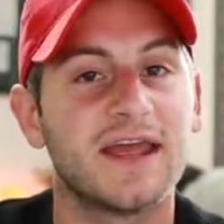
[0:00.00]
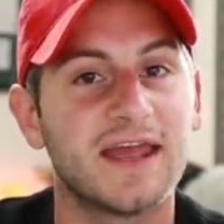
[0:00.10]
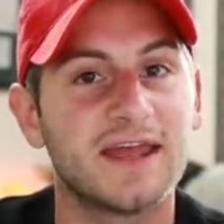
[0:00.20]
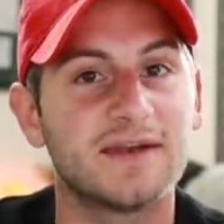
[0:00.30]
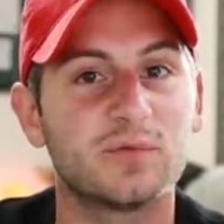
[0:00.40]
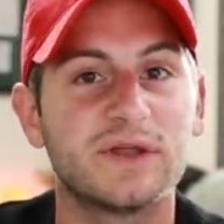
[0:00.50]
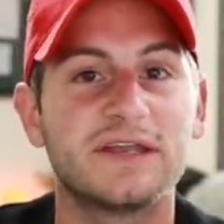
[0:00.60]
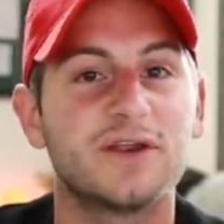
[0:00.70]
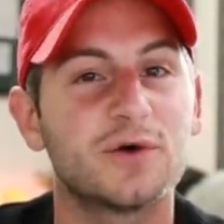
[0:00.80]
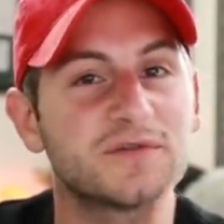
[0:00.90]
And
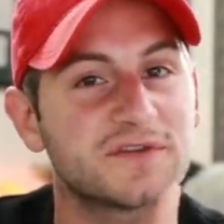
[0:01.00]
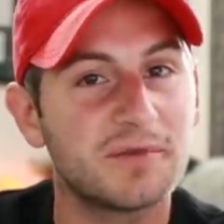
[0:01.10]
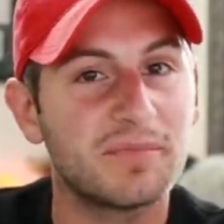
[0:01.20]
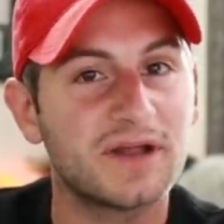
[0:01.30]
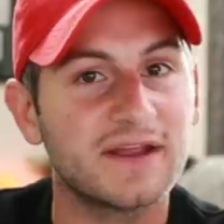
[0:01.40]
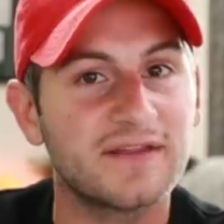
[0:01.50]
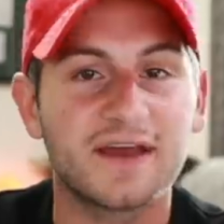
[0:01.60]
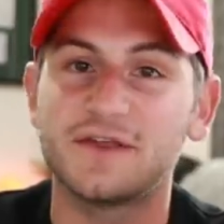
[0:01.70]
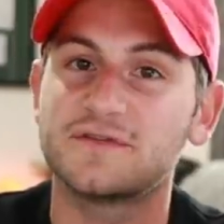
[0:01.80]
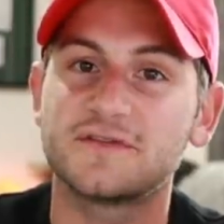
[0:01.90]
we know somebody
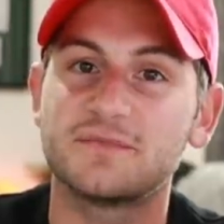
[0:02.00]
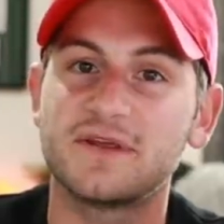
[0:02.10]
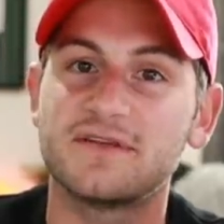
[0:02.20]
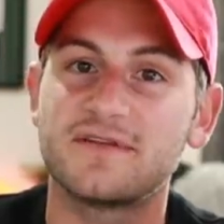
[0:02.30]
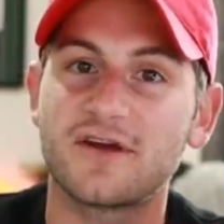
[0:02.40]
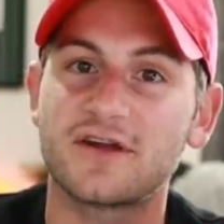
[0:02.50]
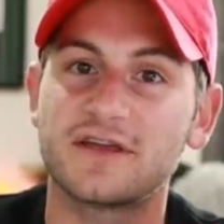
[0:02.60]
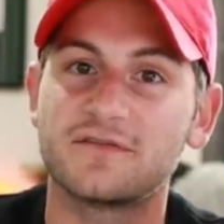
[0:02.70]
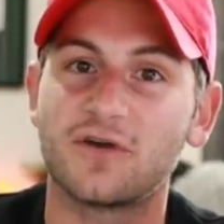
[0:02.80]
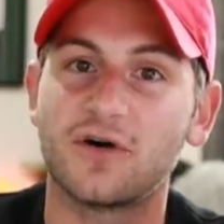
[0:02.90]
that used to be very
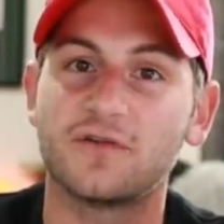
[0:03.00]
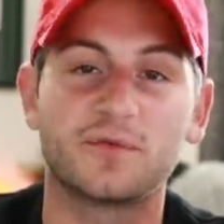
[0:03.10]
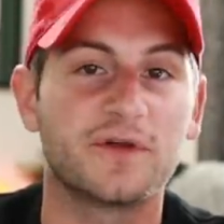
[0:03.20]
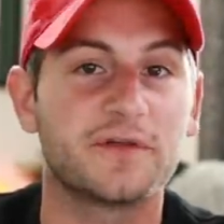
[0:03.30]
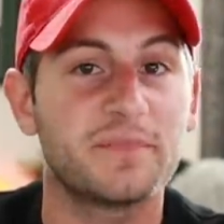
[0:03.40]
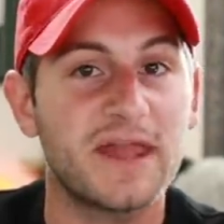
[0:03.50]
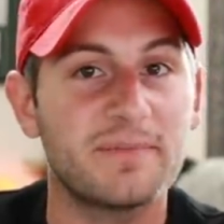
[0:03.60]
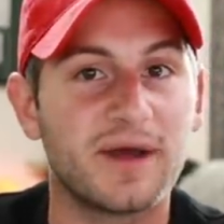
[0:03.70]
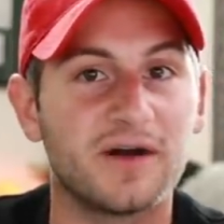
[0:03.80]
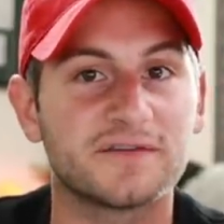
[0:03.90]
involved with PayPal.